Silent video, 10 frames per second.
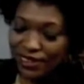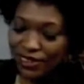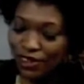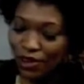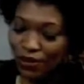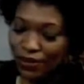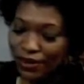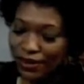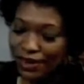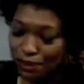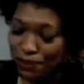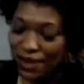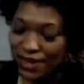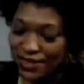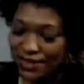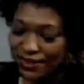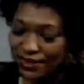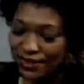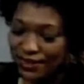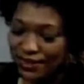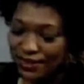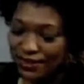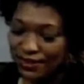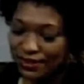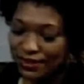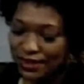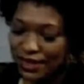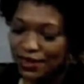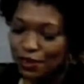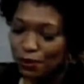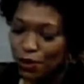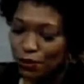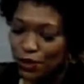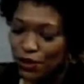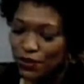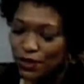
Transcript: So, and he buys it, and the end of the poem goes,